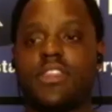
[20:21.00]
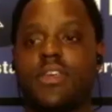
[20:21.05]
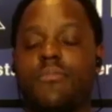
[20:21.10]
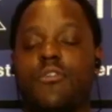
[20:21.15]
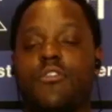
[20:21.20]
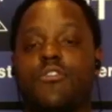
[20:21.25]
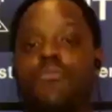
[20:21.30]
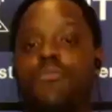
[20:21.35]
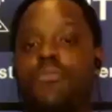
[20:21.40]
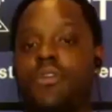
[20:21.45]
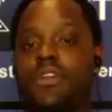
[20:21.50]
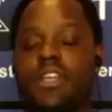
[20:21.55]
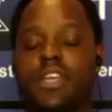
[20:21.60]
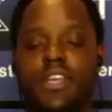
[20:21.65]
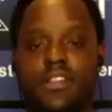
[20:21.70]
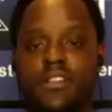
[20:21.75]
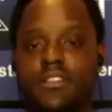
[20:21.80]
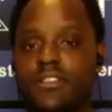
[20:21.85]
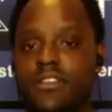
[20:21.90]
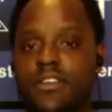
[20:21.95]
both put
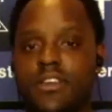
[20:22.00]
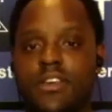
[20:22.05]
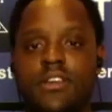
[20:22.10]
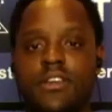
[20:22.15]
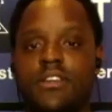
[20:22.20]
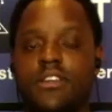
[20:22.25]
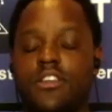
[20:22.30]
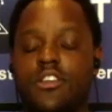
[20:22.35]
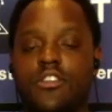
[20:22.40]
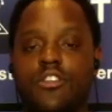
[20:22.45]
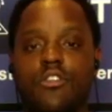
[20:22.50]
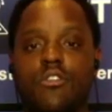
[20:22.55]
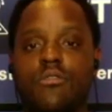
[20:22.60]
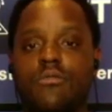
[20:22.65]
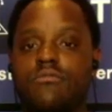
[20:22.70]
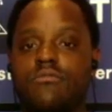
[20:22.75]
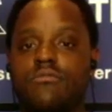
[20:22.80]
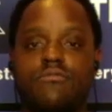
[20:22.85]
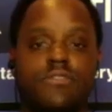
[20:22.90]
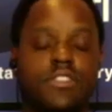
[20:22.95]
in,
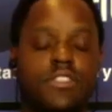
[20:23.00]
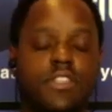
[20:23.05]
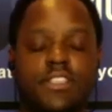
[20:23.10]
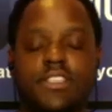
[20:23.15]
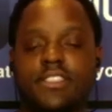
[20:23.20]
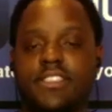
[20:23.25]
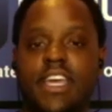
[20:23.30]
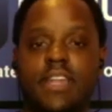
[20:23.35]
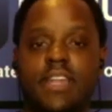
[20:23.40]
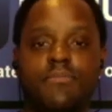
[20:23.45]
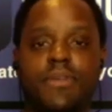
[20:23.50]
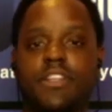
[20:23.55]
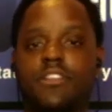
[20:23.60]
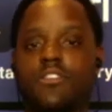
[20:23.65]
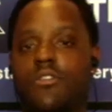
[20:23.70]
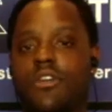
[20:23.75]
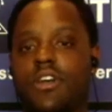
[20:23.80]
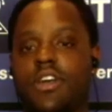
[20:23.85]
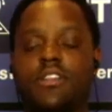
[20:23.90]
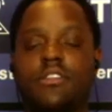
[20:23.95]
this is 10
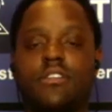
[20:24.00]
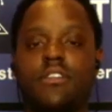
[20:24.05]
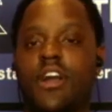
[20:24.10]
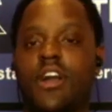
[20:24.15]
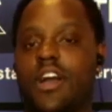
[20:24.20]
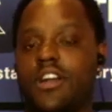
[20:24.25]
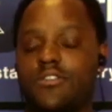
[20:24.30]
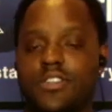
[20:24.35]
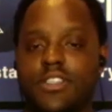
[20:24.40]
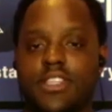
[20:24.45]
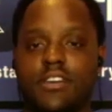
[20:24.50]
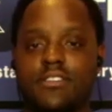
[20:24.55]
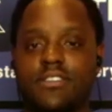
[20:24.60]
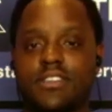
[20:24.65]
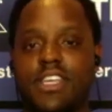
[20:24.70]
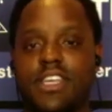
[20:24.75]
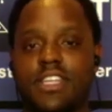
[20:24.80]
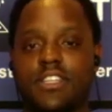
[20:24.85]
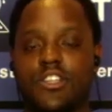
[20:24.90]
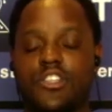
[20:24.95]
Bitcoin, 100,000
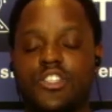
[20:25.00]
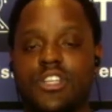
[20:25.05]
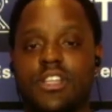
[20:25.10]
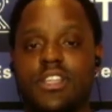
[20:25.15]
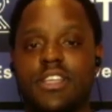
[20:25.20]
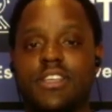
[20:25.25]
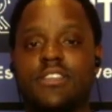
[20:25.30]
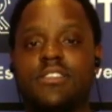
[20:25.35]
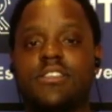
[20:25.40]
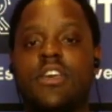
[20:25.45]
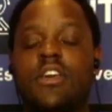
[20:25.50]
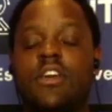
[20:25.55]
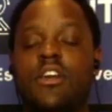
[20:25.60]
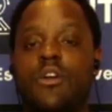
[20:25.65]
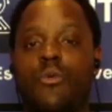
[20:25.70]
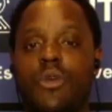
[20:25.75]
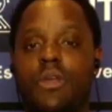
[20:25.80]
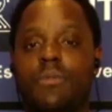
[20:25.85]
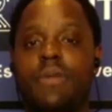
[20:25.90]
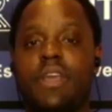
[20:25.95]
Kenya shillings.
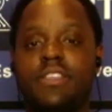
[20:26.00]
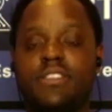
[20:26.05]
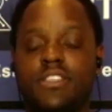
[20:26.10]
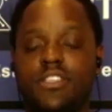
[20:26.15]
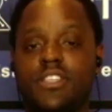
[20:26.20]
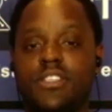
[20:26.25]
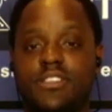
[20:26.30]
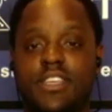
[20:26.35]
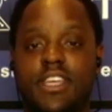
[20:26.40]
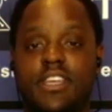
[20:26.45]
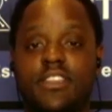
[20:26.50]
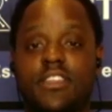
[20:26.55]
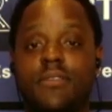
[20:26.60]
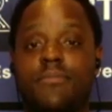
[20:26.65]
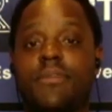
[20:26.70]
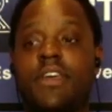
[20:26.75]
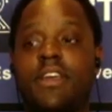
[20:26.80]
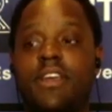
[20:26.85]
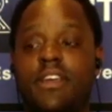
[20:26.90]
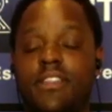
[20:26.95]
We basically just say to
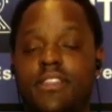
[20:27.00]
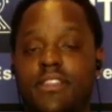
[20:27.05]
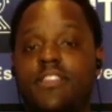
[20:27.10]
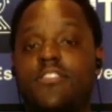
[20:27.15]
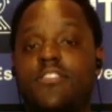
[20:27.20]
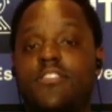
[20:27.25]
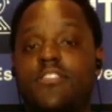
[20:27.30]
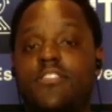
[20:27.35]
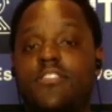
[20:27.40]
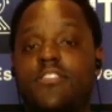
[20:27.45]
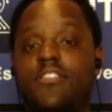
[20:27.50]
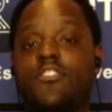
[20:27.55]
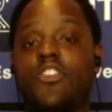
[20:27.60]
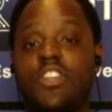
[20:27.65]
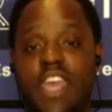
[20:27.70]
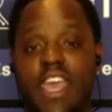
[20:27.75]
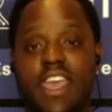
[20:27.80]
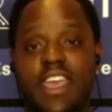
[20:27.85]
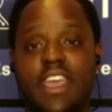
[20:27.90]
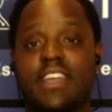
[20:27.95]
them,
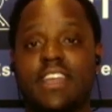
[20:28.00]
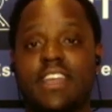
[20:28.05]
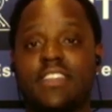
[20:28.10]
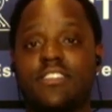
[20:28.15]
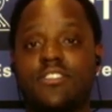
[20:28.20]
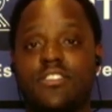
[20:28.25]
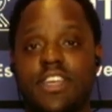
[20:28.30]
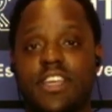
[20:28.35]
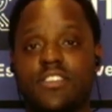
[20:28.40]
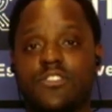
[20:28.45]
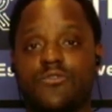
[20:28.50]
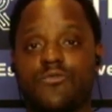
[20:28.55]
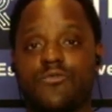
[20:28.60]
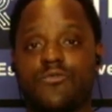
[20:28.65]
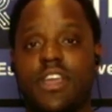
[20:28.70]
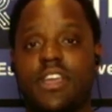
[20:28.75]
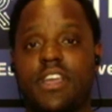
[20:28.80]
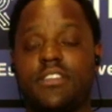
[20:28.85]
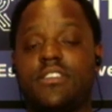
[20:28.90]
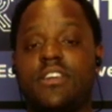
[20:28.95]
today, at today's
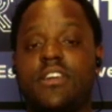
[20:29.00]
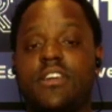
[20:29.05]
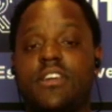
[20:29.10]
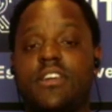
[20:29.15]
rate,